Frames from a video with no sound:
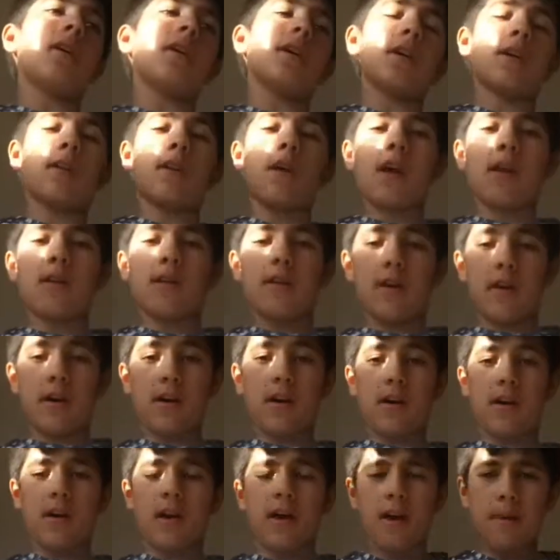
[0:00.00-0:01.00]
I am
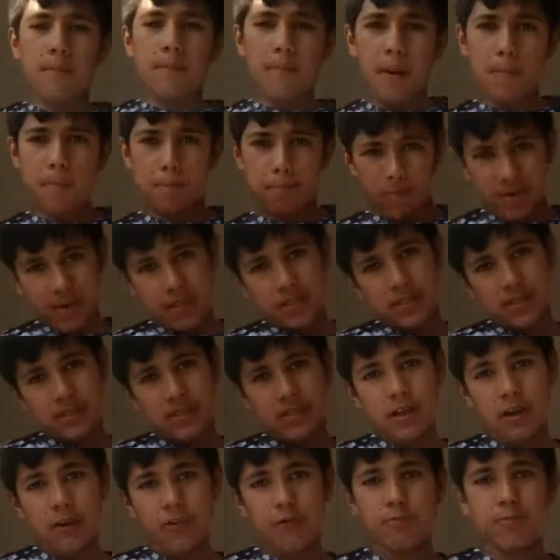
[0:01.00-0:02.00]
I, am a bit
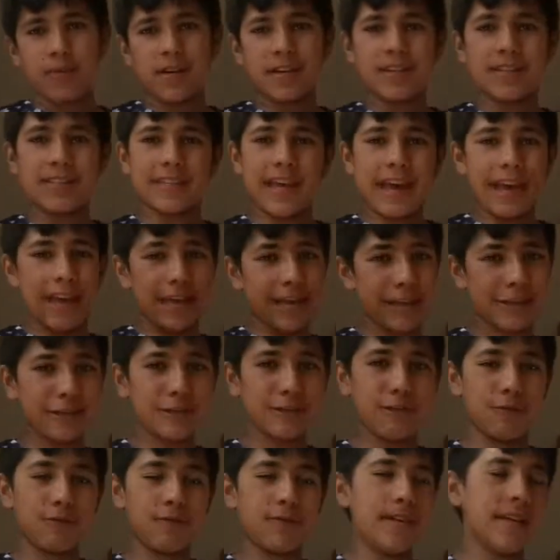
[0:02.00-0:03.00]
stuffed because I ate it
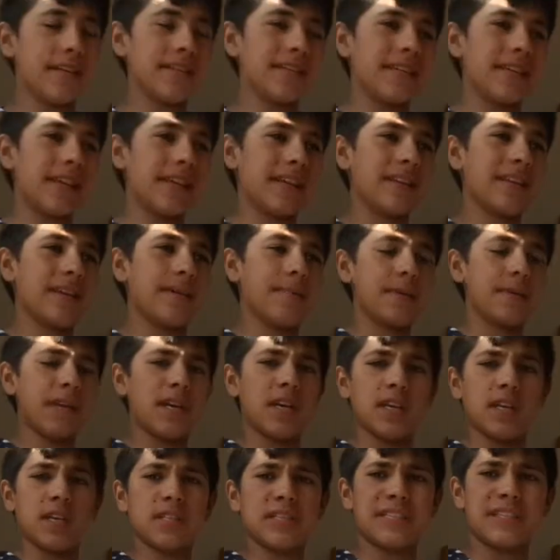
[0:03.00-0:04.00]
so fast. I think I'm
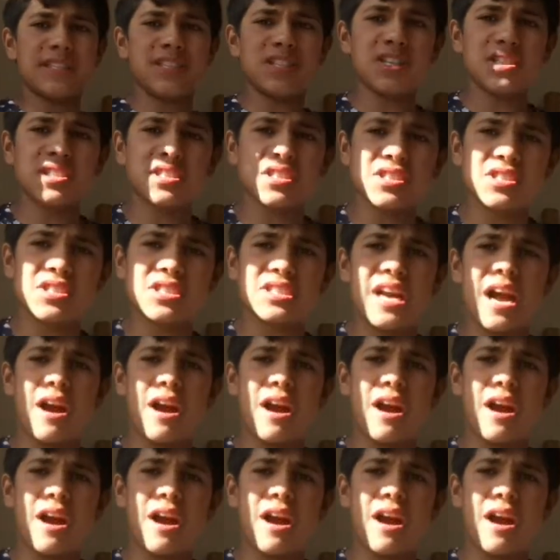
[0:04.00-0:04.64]
getting indigestions